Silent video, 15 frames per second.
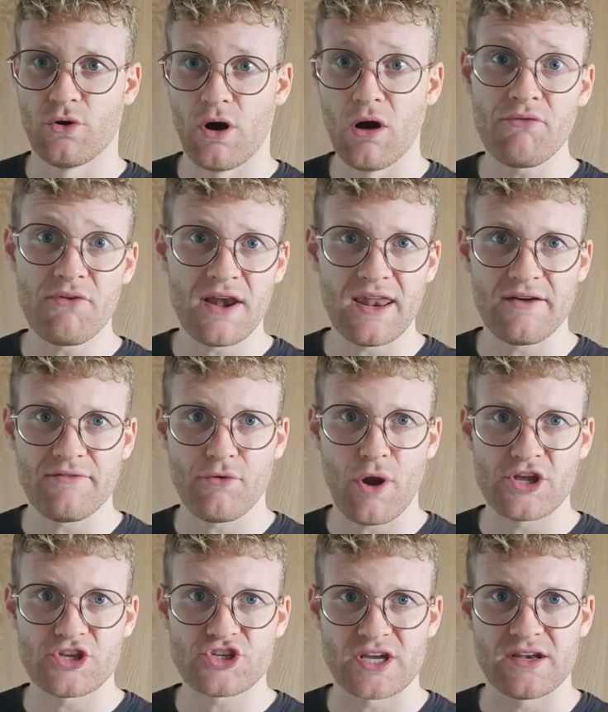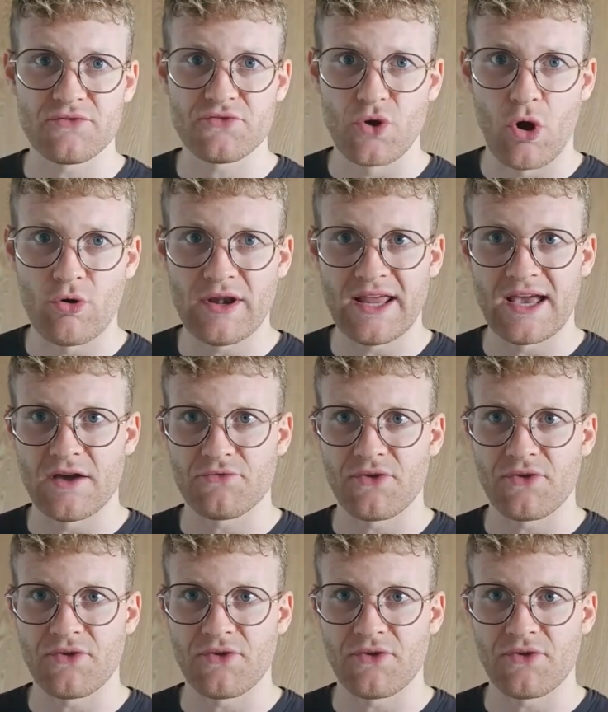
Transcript: over leverage and if you only have